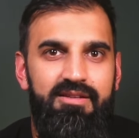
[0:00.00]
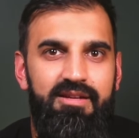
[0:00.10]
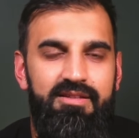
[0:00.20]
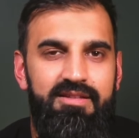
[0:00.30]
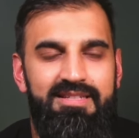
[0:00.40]

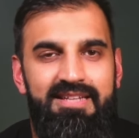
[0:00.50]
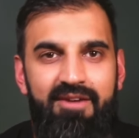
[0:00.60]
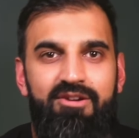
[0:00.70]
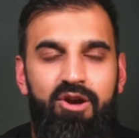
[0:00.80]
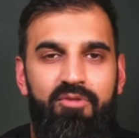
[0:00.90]
There's a
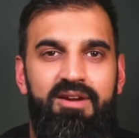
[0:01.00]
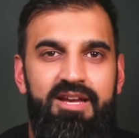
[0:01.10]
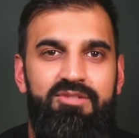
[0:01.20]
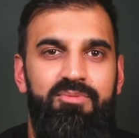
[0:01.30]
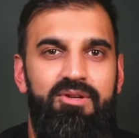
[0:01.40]
direct
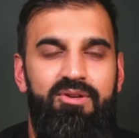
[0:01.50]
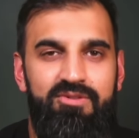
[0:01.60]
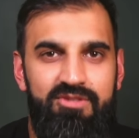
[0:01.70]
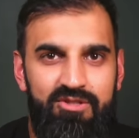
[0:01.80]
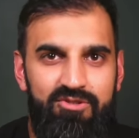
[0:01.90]
correlation with the
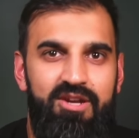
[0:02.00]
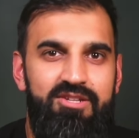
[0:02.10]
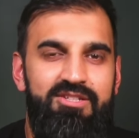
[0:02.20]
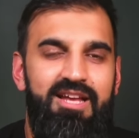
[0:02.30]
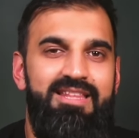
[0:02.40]

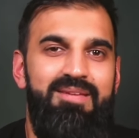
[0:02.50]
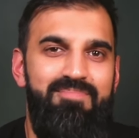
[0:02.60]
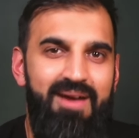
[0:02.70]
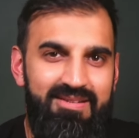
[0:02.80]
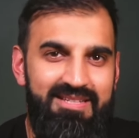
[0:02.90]
concentration and the
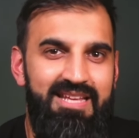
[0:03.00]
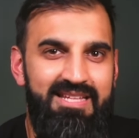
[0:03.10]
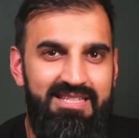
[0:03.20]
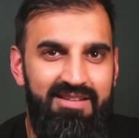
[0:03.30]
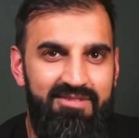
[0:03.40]
amount of
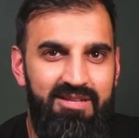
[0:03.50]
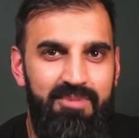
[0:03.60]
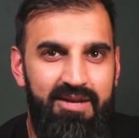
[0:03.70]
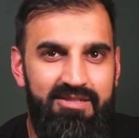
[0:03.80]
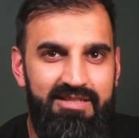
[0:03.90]
sensitivity
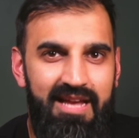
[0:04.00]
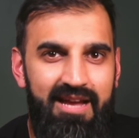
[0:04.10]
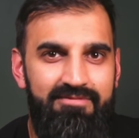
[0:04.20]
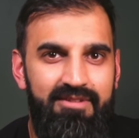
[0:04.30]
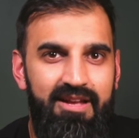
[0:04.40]
patients
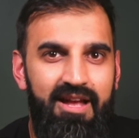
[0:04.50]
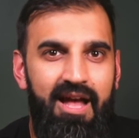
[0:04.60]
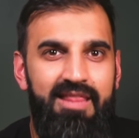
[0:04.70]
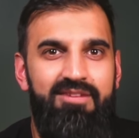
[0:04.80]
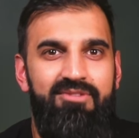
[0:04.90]
have,
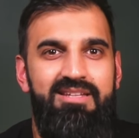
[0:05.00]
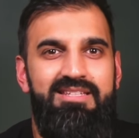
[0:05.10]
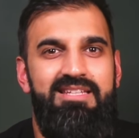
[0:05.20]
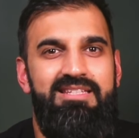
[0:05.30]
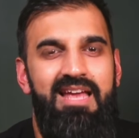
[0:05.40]
and the greatest
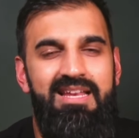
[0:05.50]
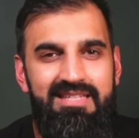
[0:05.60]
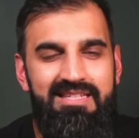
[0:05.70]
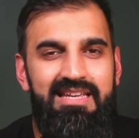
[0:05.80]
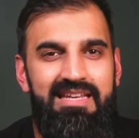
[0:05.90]

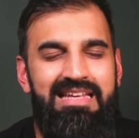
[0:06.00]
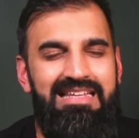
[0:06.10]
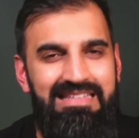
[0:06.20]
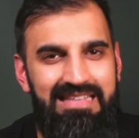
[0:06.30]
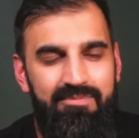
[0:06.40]
intensity
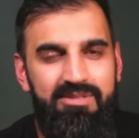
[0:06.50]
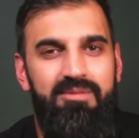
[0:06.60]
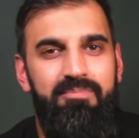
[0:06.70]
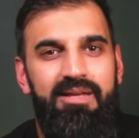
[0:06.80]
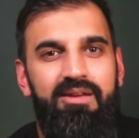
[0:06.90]
seems to
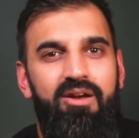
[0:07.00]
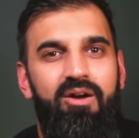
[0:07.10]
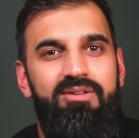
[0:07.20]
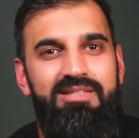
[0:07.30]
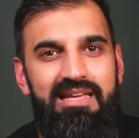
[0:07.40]
be
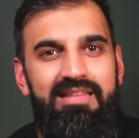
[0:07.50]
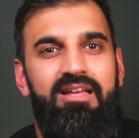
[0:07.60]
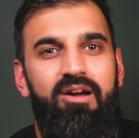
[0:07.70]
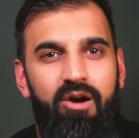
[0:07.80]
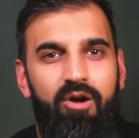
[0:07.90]
on teeth
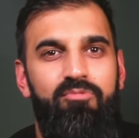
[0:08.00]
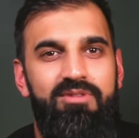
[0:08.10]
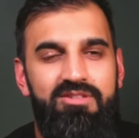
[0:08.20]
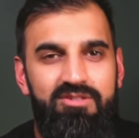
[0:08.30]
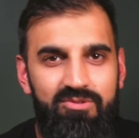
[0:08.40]
that are
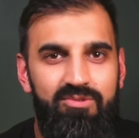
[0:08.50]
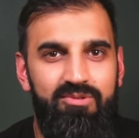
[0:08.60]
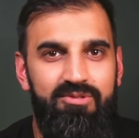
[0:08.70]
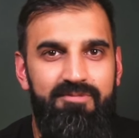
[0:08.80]
restored.